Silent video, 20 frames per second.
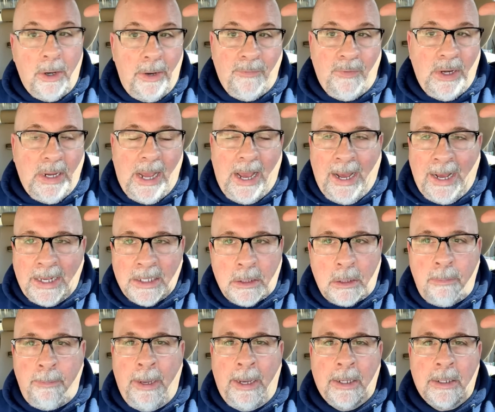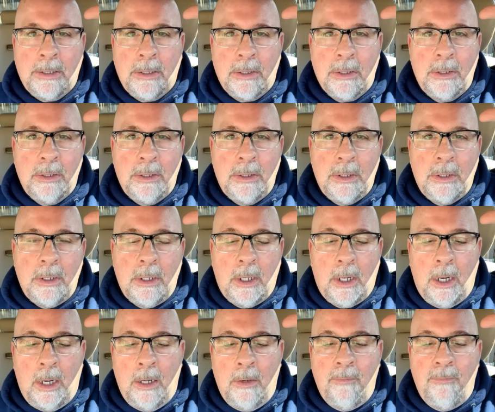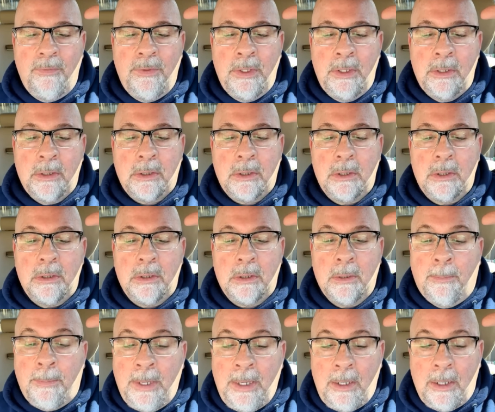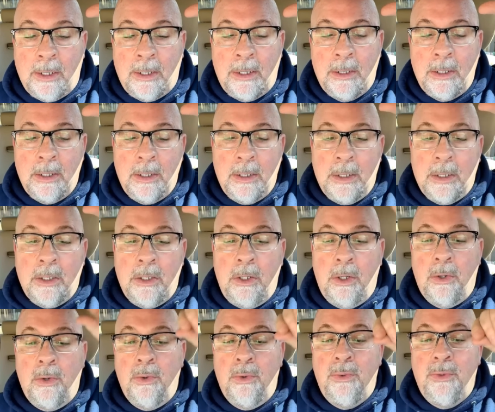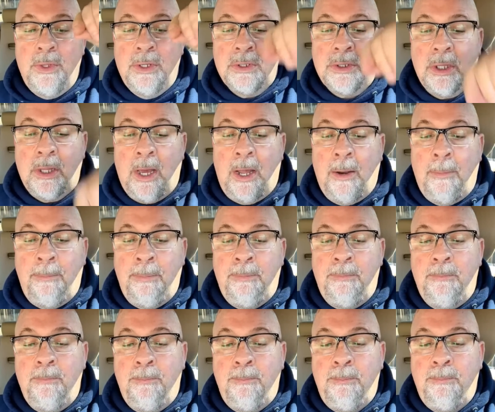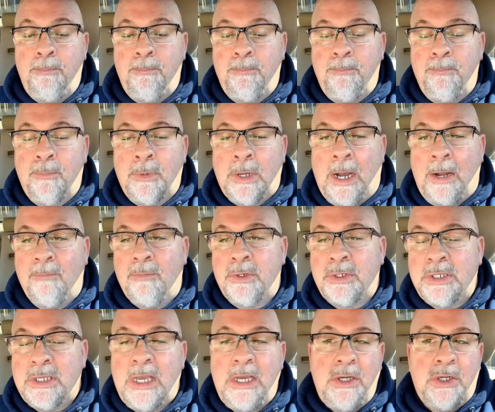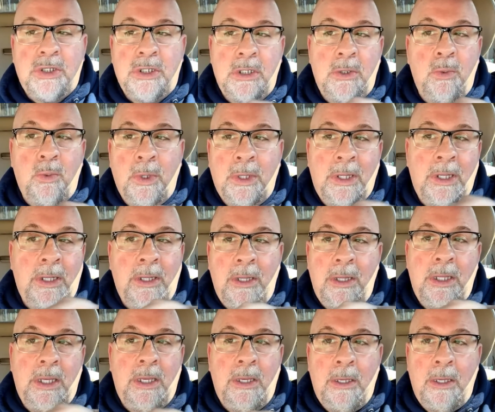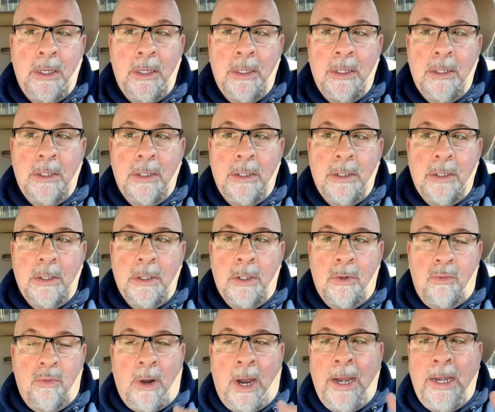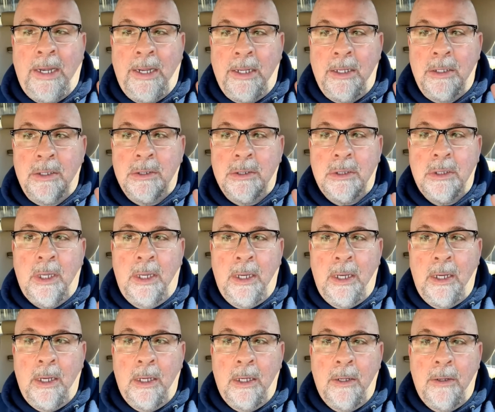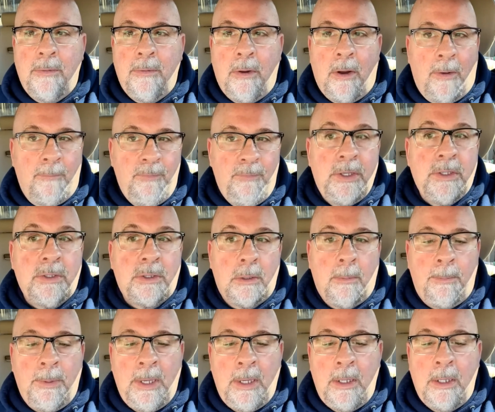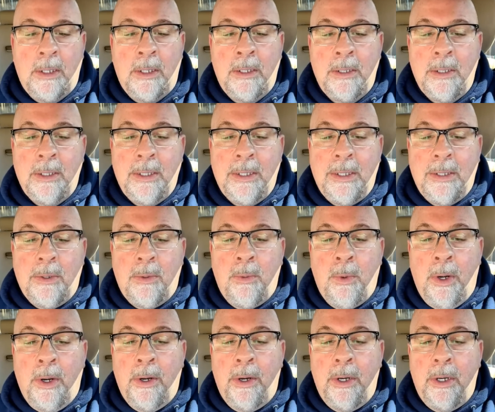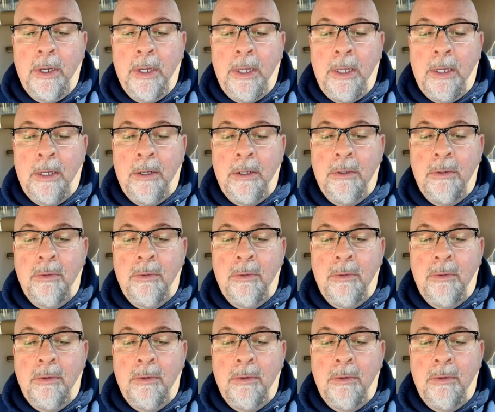every aspect of this subpoena. There's a lot of conversation within the writings of this subpoena where it